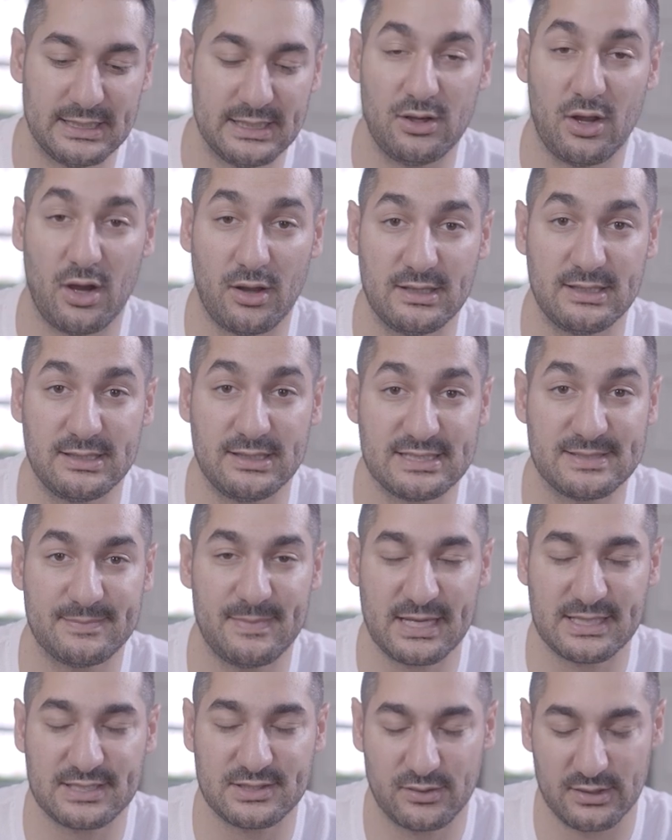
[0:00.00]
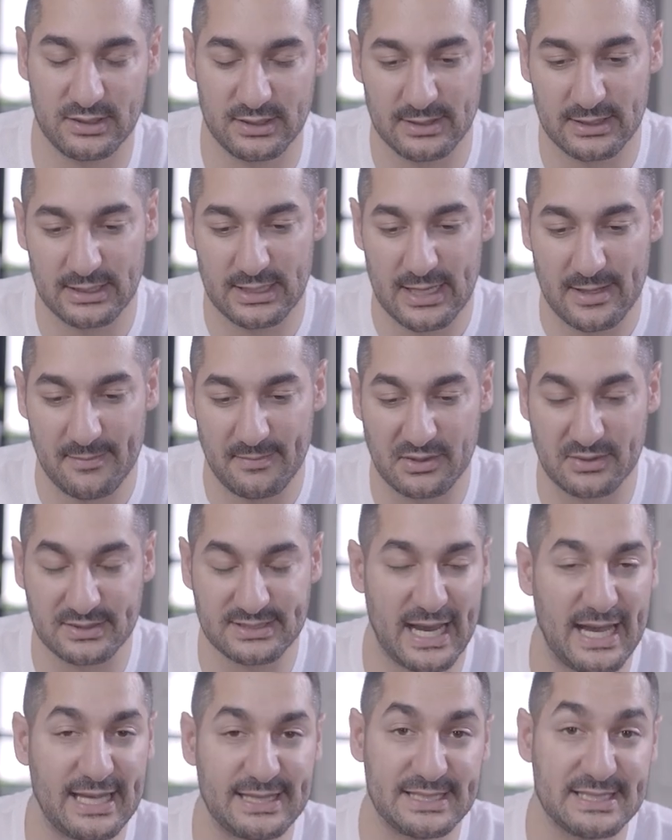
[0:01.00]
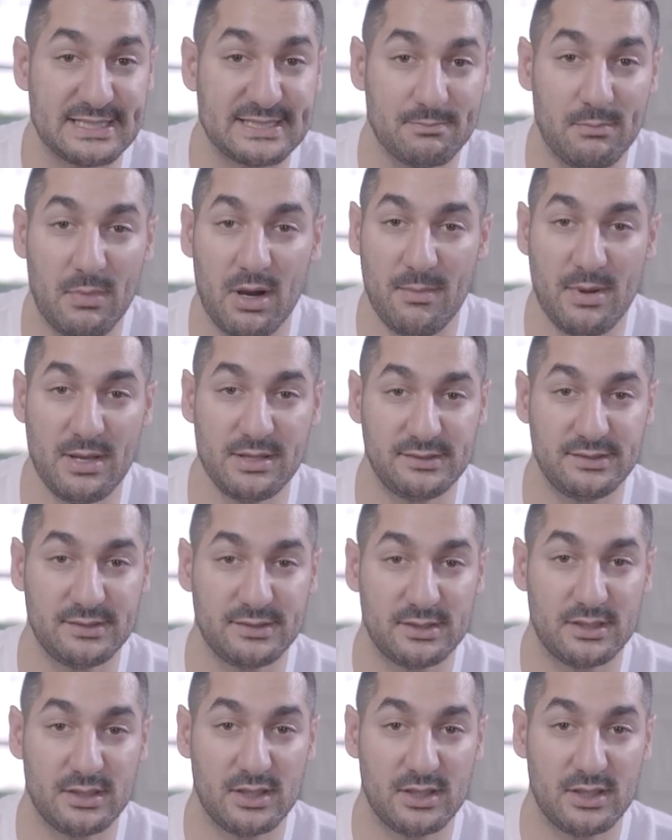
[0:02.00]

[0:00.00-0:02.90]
you know, in his back, sorry. Because at this moment,